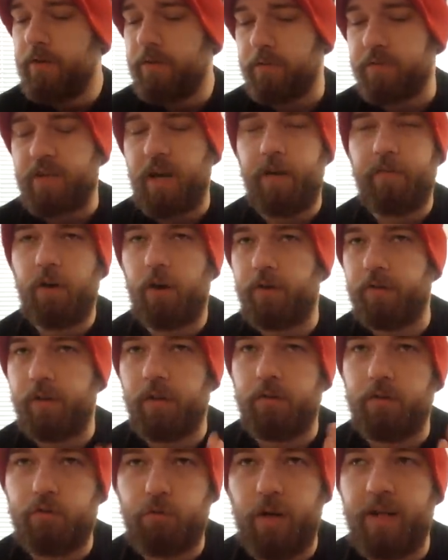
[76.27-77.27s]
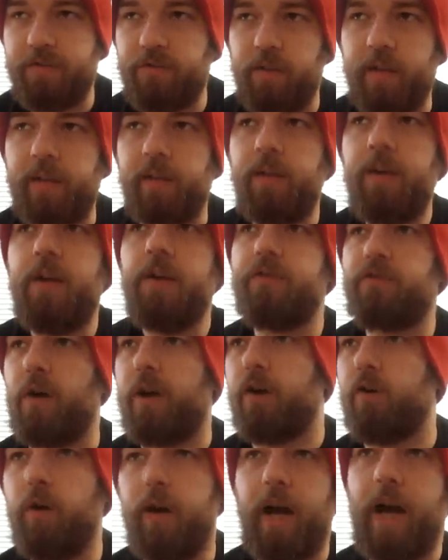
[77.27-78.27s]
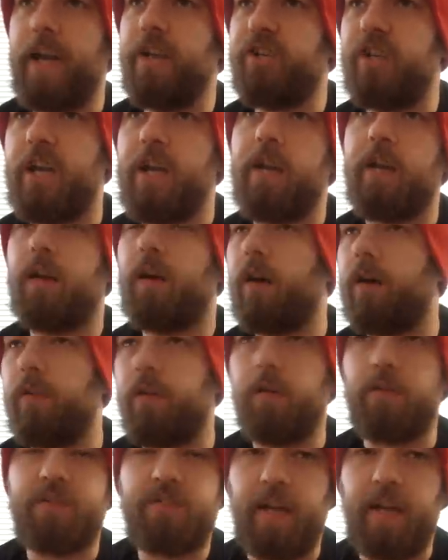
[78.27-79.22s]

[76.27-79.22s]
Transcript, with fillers: So it's kind of hard to translate. So I had to go on IGN and all the